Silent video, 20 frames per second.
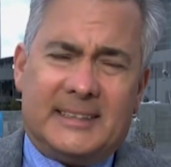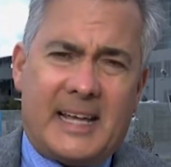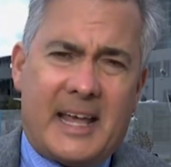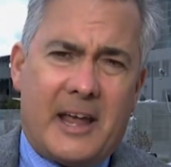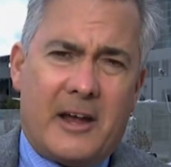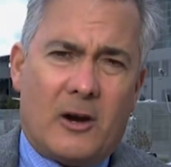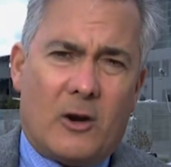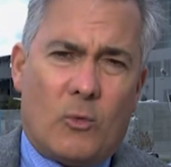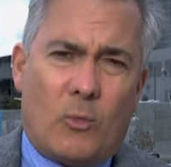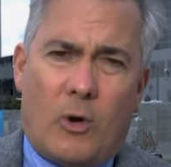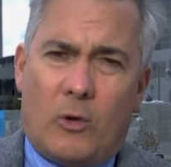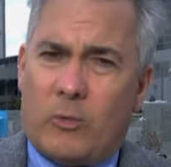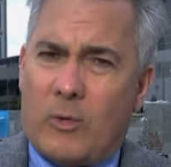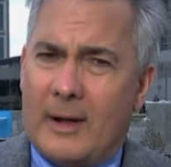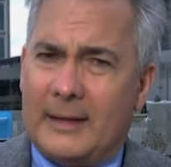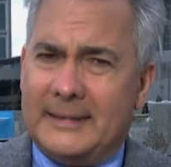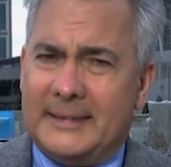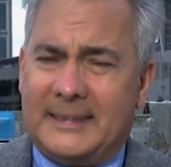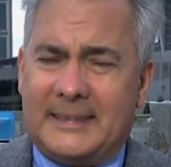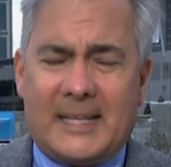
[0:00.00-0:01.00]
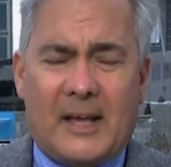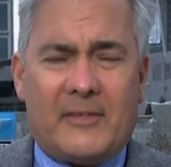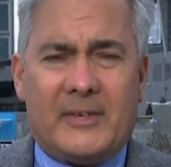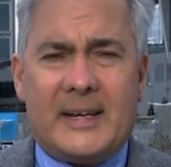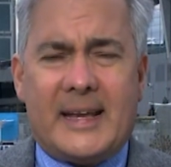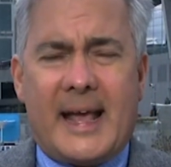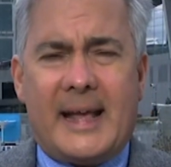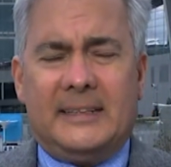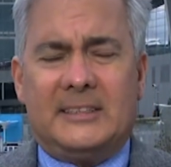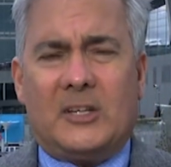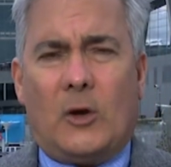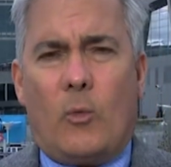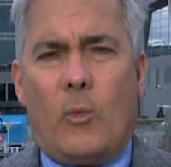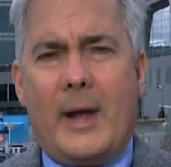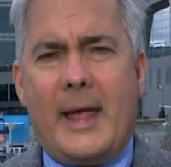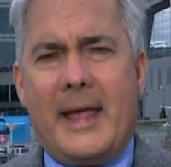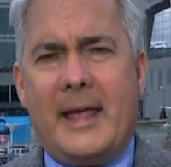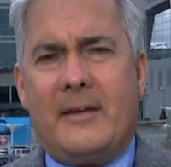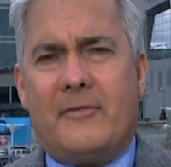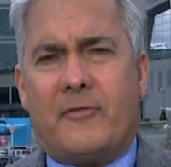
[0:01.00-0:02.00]
here will run 7 days a
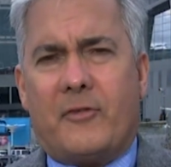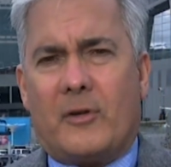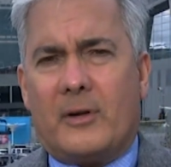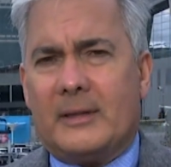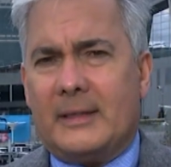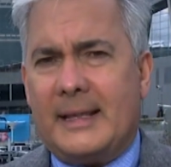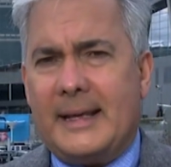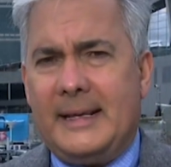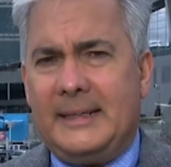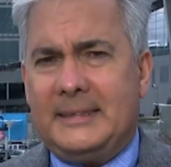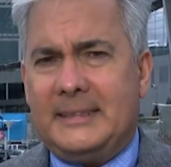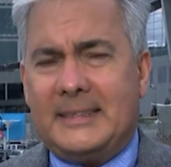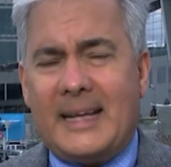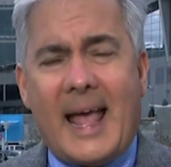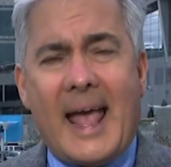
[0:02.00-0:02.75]
week for at least